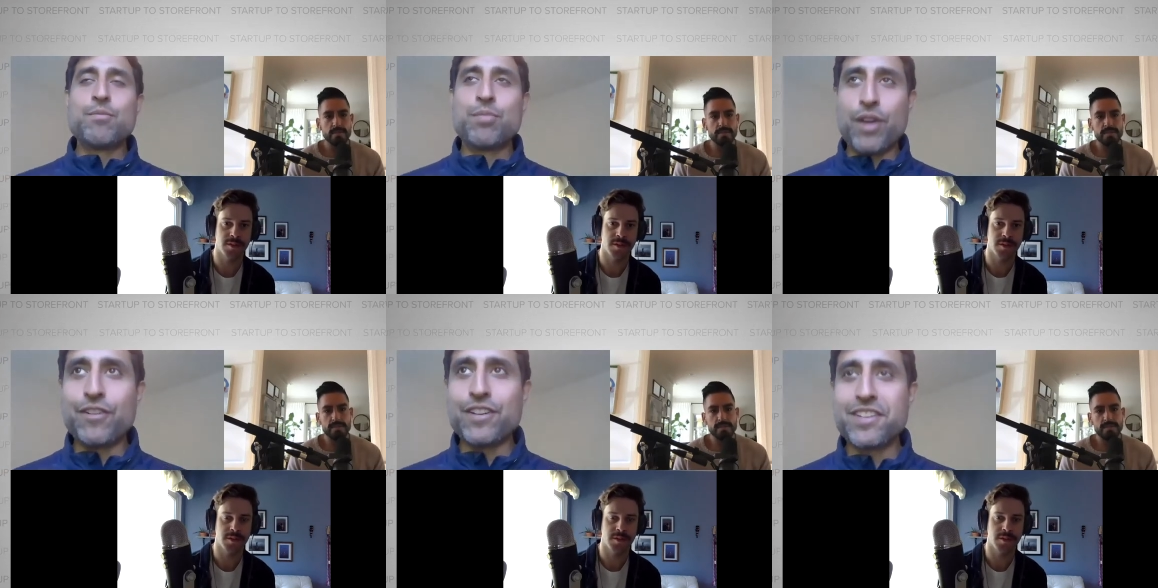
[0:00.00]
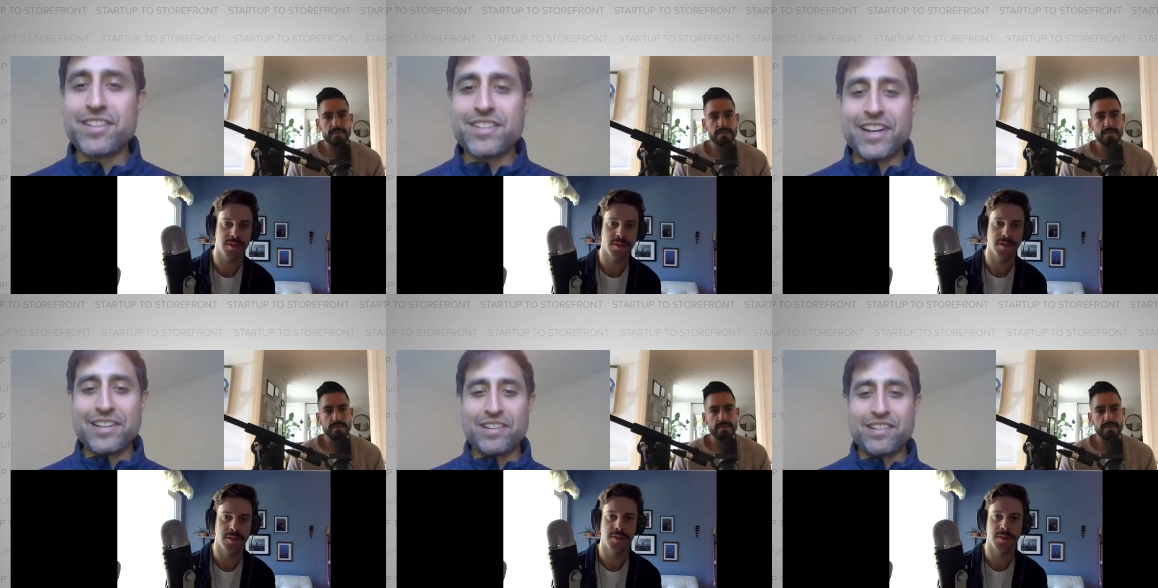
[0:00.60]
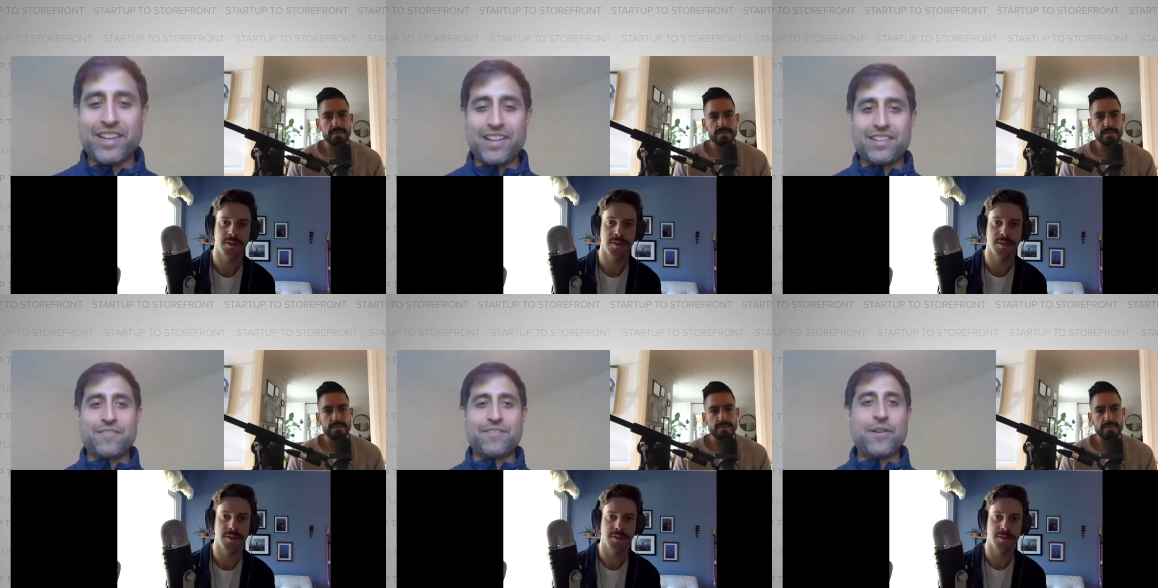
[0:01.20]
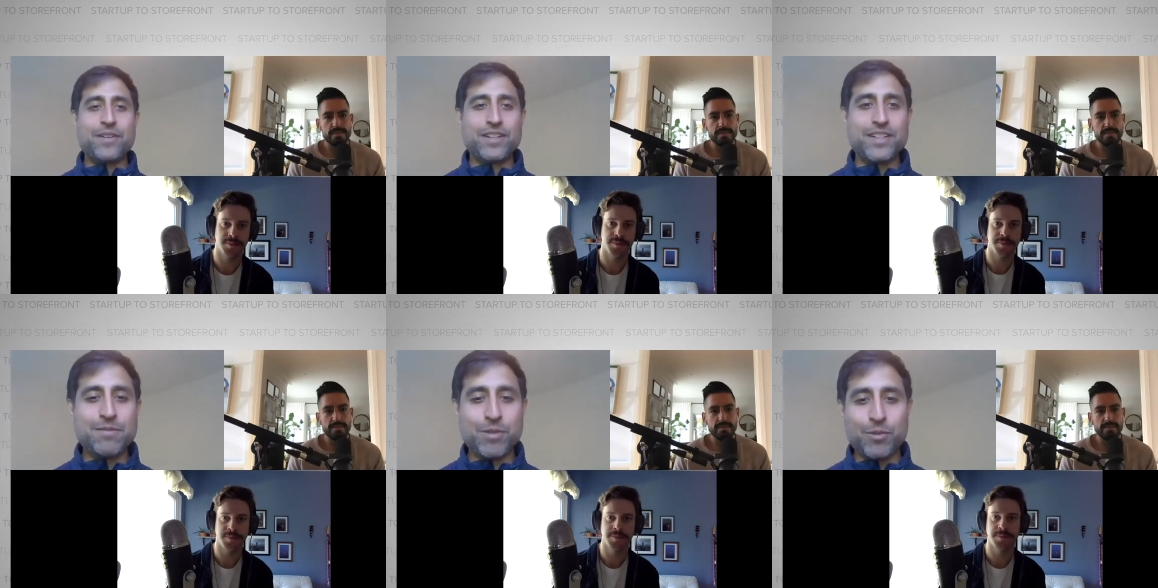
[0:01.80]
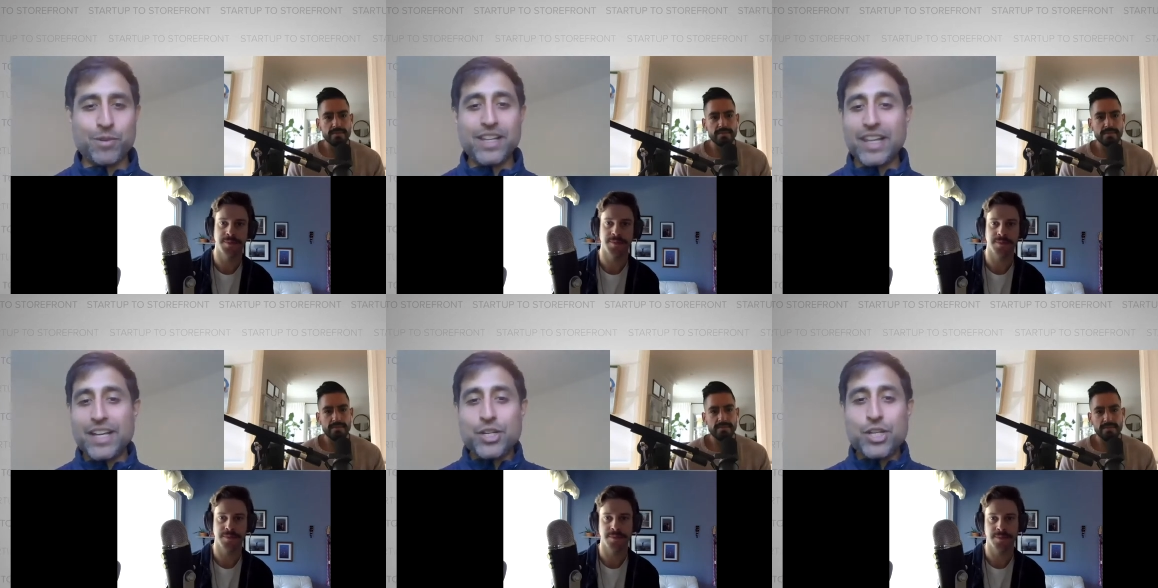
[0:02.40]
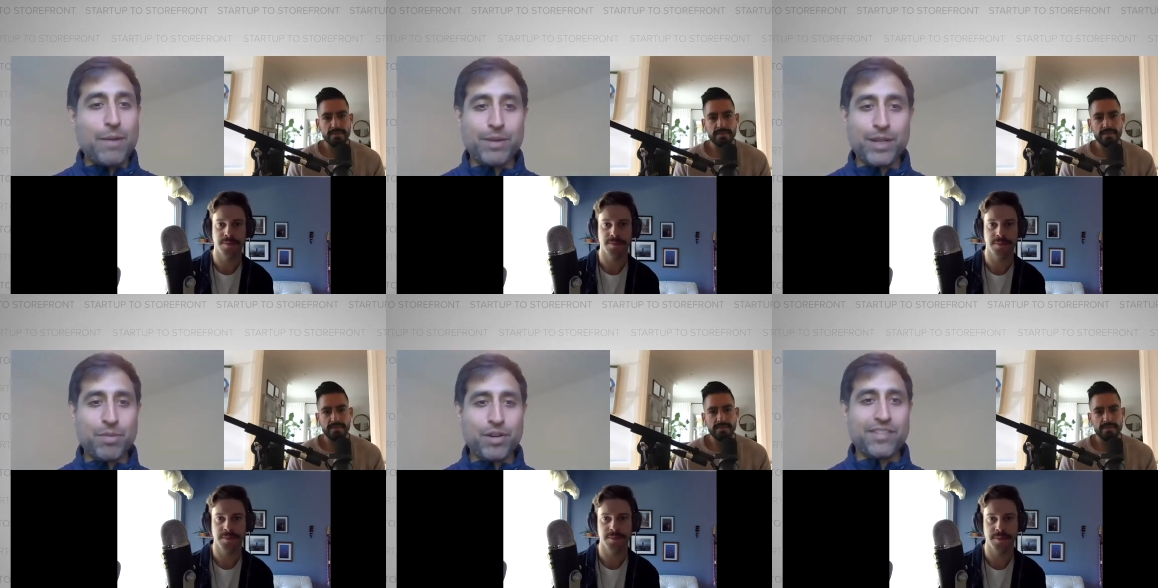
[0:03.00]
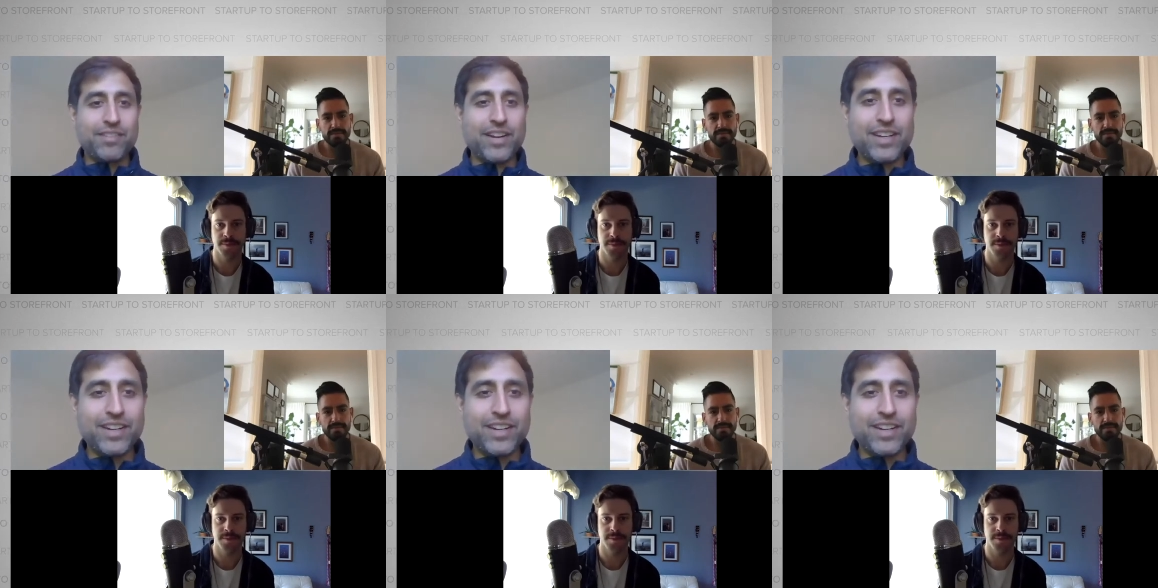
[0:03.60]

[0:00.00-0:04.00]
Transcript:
Speaker 1: preferences as as a founding team where we like shopping in person, right?